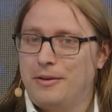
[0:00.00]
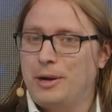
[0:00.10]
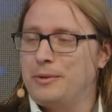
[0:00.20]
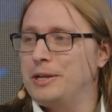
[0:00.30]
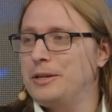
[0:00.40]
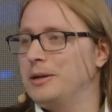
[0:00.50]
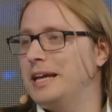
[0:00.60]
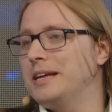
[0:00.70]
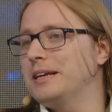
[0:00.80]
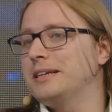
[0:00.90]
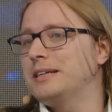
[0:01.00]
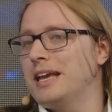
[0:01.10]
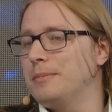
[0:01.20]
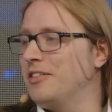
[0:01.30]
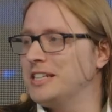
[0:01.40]
when, when you lay a
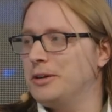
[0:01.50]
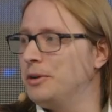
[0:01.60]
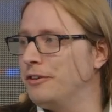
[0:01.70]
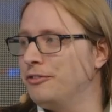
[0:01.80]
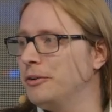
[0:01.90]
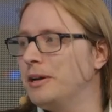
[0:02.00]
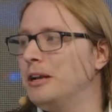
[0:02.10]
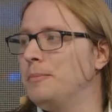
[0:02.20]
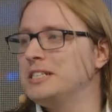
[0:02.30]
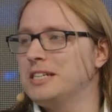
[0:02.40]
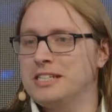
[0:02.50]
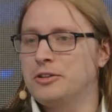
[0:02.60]
cable that's only a few kilometers,